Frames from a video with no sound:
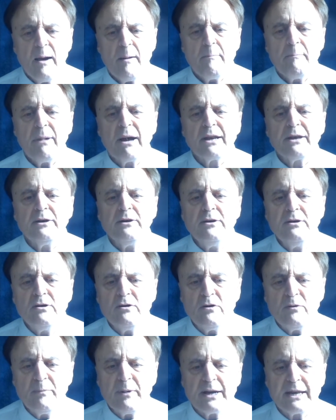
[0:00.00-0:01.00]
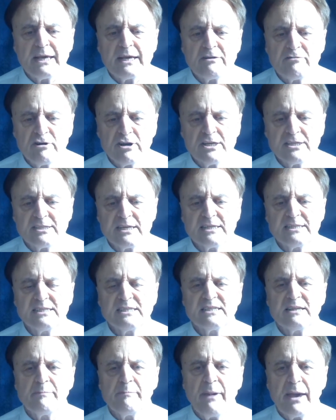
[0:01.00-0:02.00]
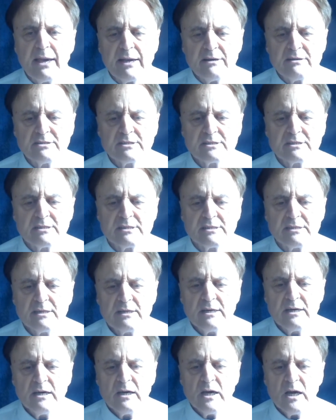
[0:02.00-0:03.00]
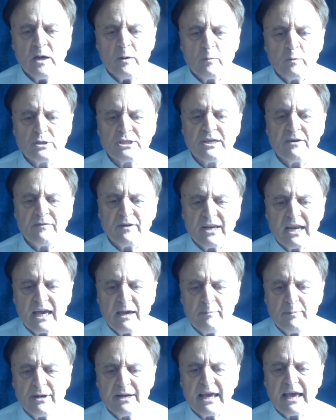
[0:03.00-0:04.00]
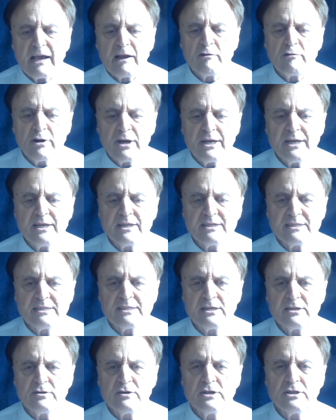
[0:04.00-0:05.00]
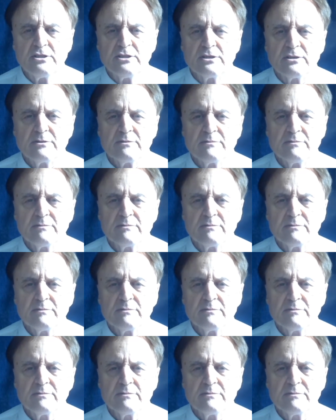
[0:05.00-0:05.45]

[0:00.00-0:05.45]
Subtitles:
but nobody criticizes the banksters which have enabled and created the situation.